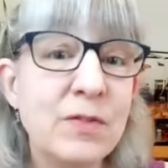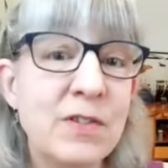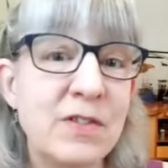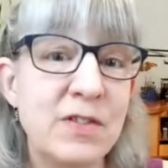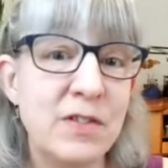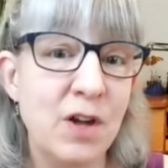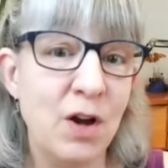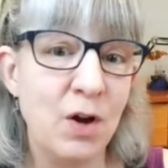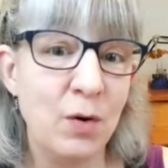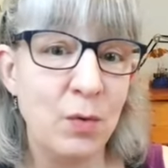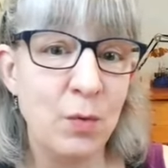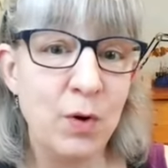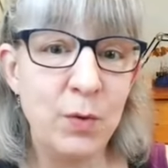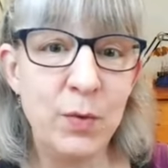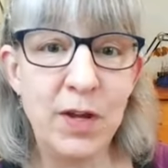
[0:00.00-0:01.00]

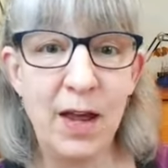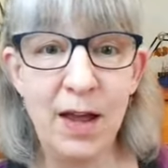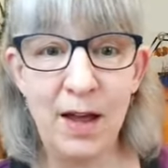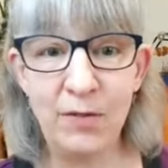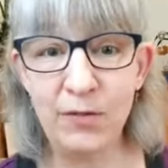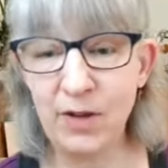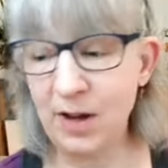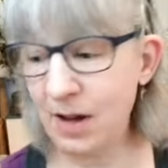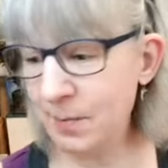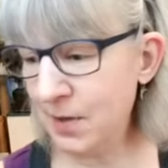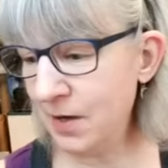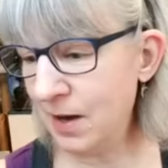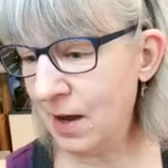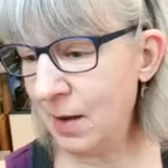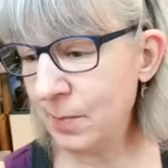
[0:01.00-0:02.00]
so what do we have
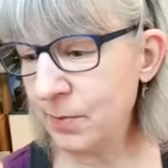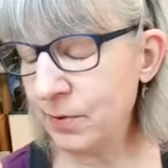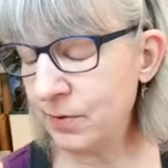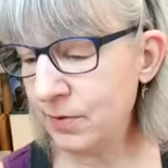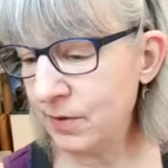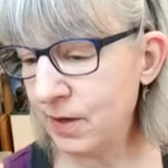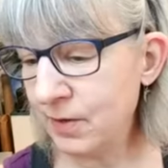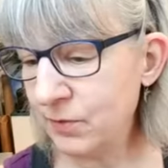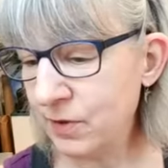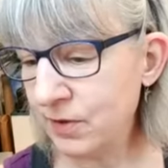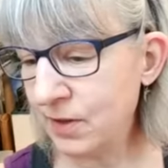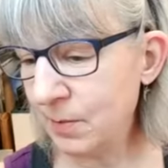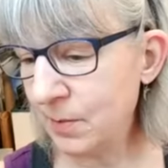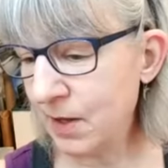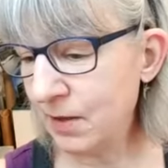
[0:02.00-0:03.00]
coming up? To
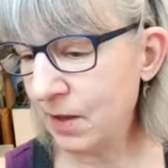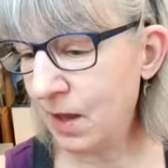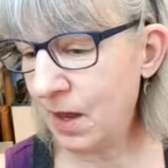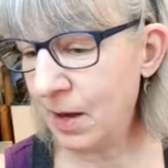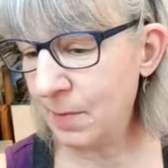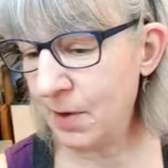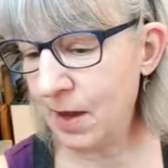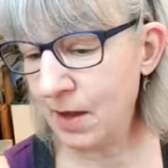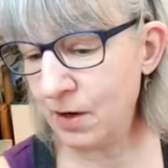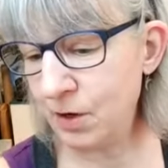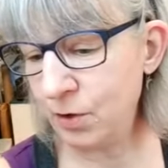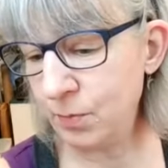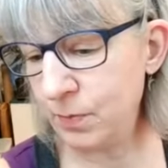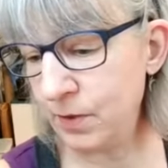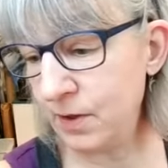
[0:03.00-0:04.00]
get my little iPad
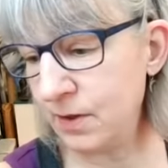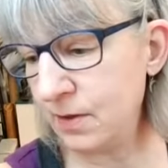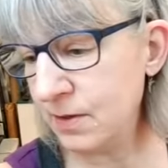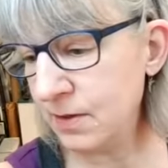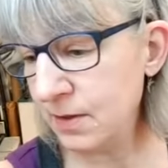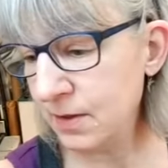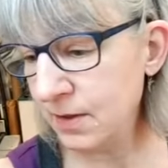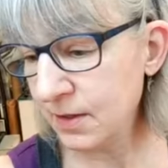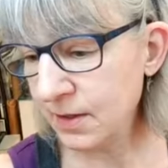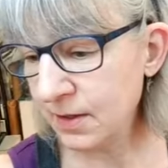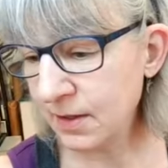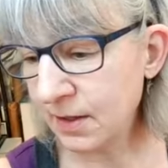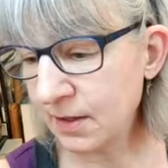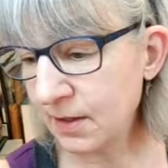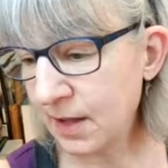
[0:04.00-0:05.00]
open.
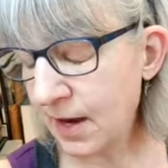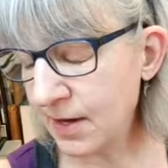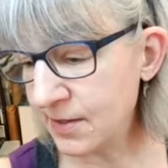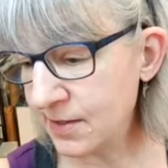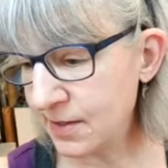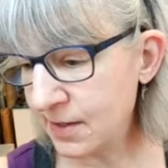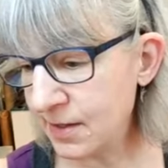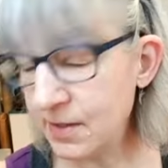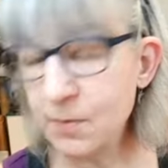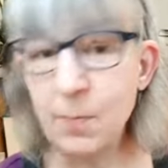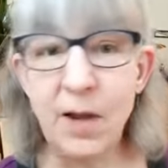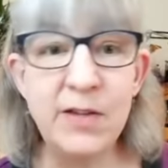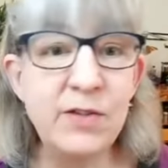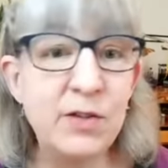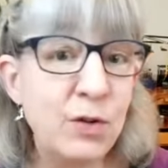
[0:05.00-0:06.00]
Classes.
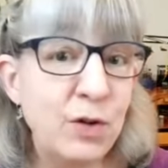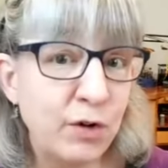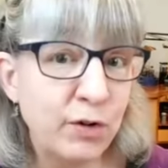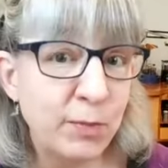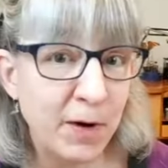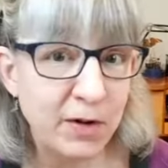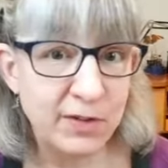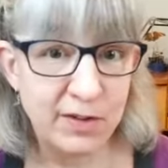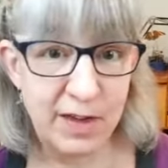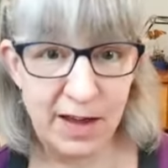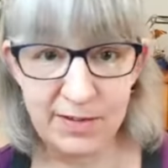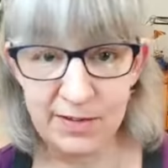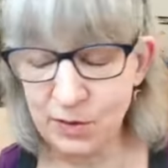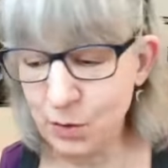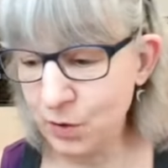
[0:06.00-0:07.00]
My Studio Sparks
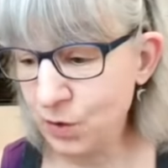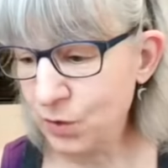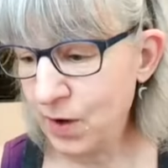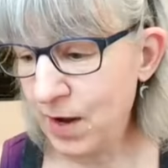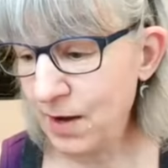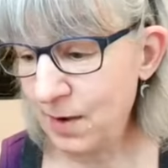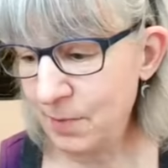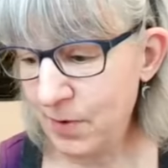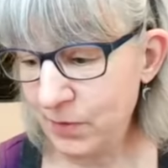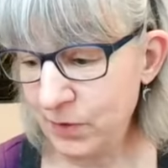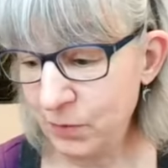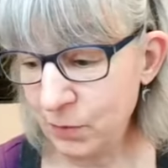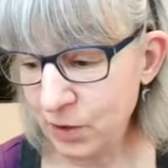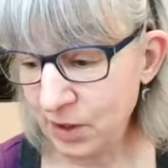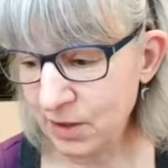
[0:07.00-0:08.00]
class is going great. I'm
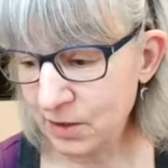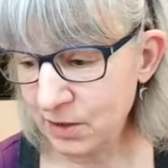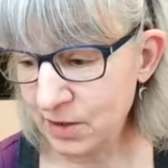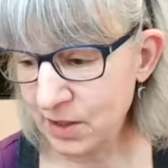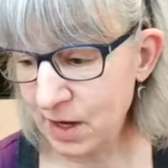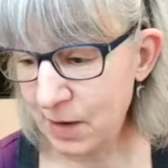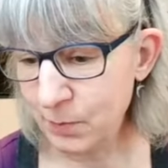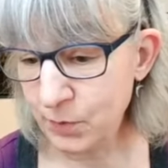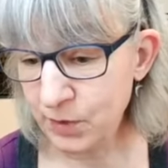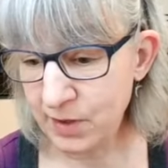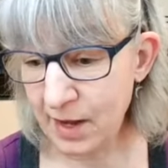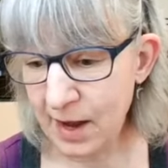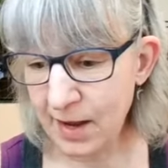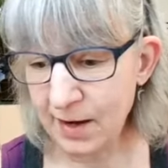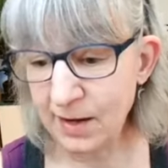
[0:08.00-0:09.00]
having a really good time with
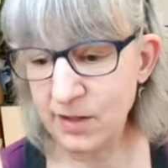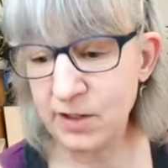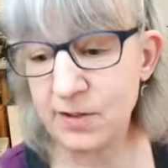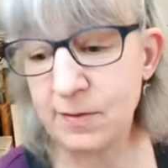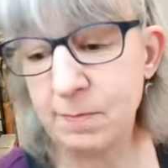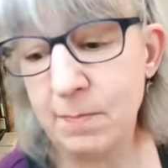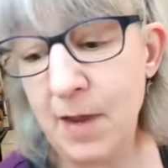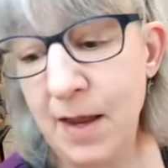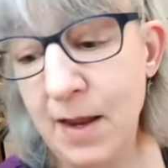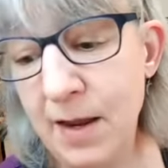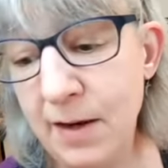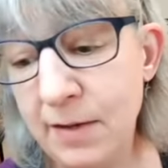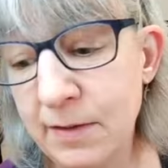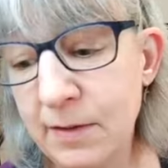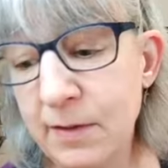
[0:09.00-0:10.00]
that. I just
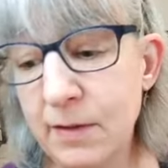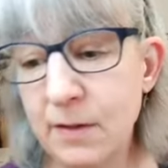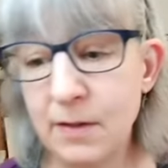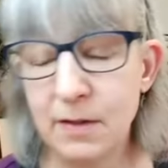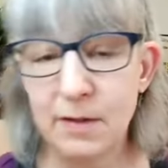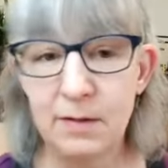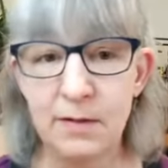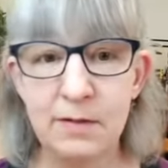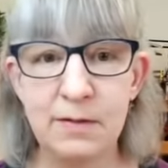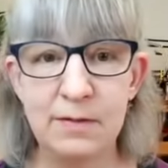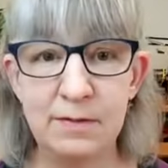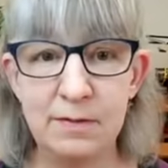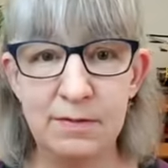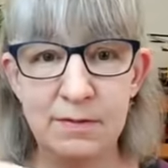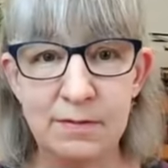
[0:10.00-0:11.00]
made
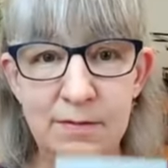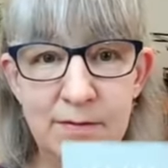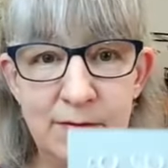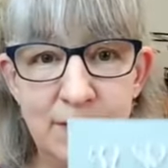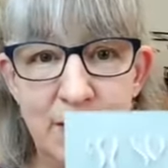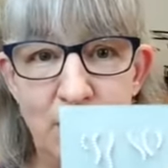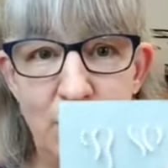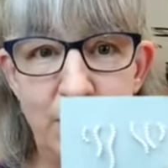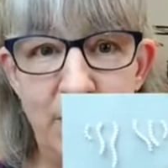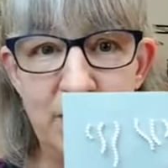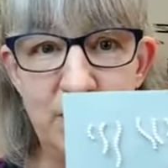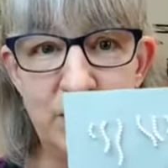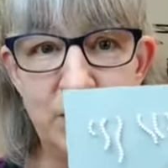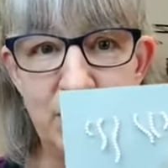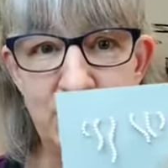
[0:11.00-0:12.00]
a whole
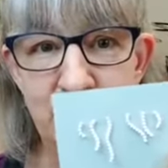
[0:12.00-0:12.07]
bunch of